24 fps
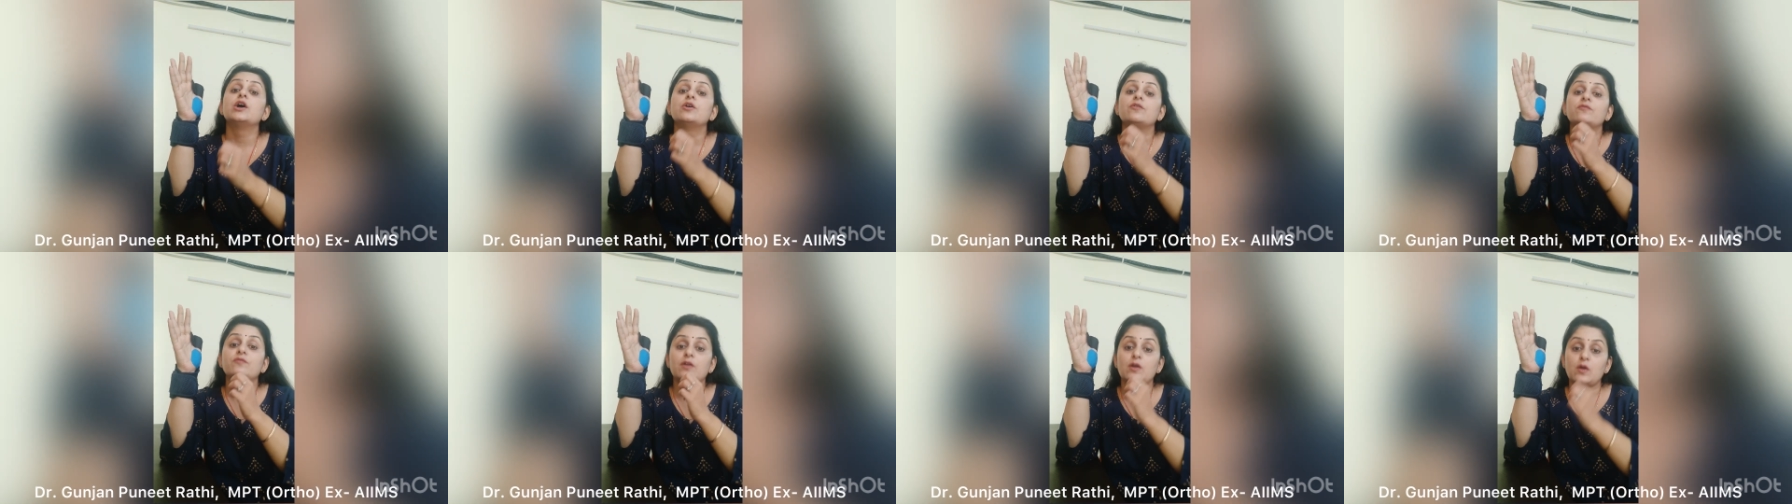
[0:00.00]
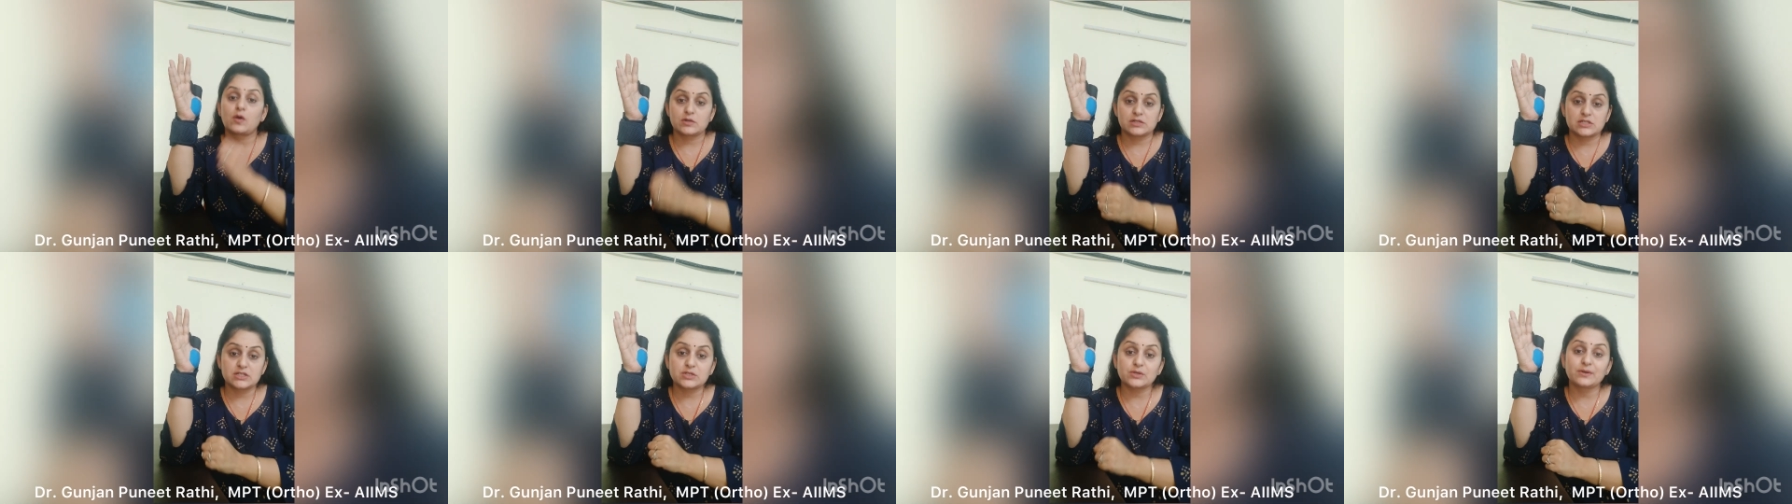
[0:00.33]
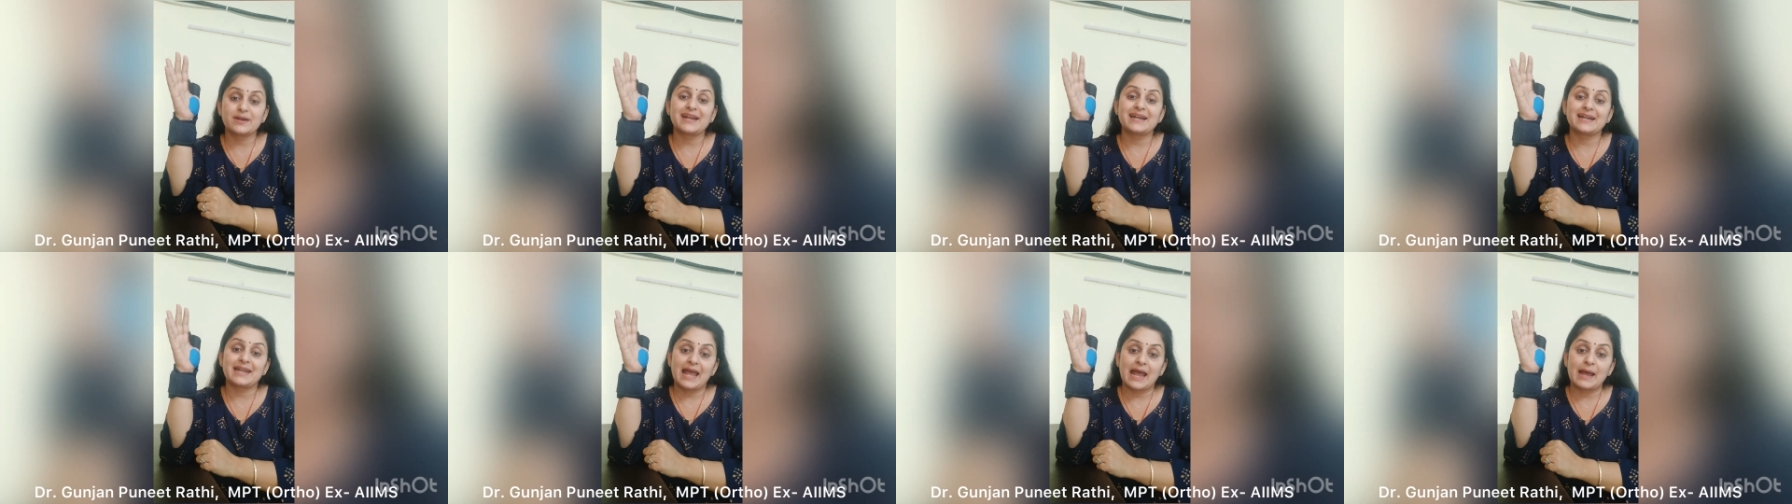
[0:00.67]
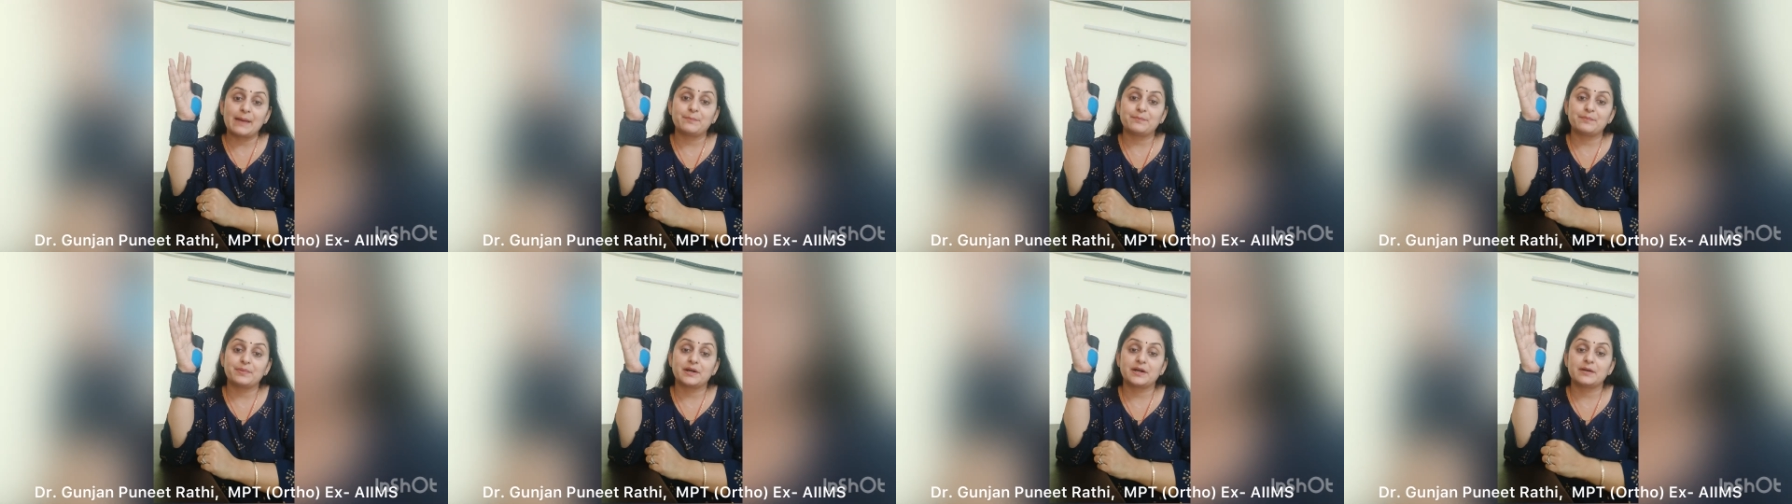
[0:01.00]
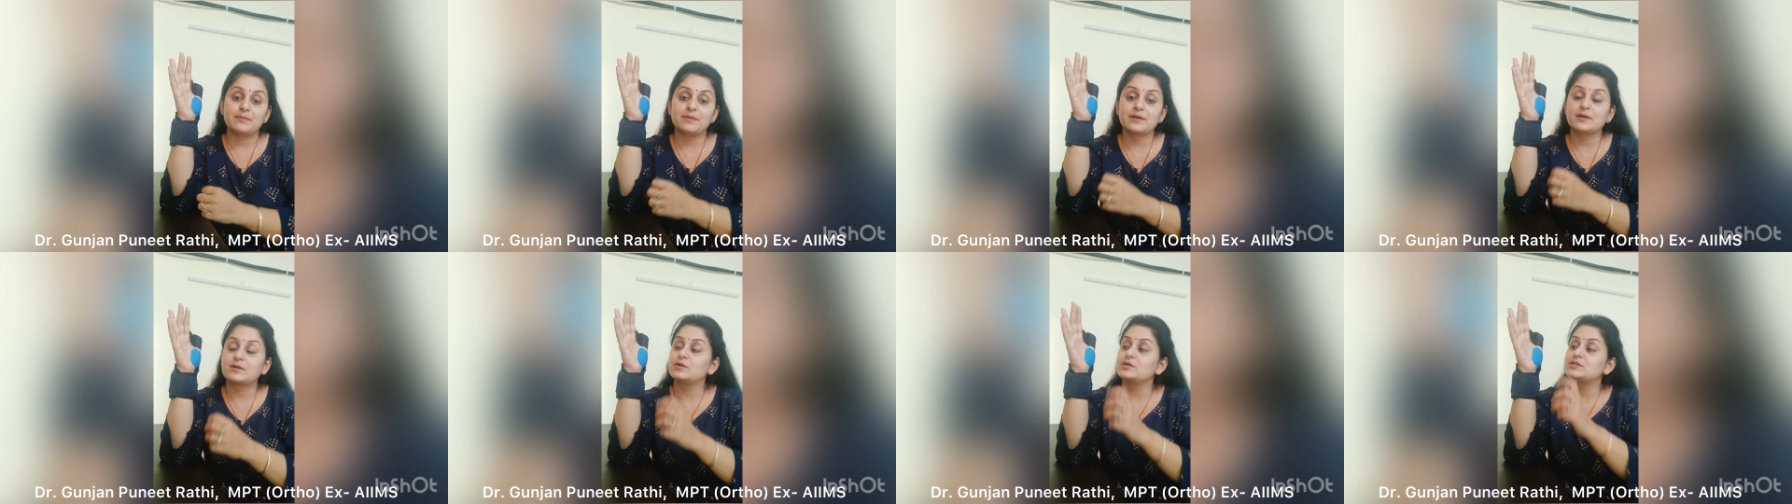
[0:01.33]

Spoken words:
will also get hampered because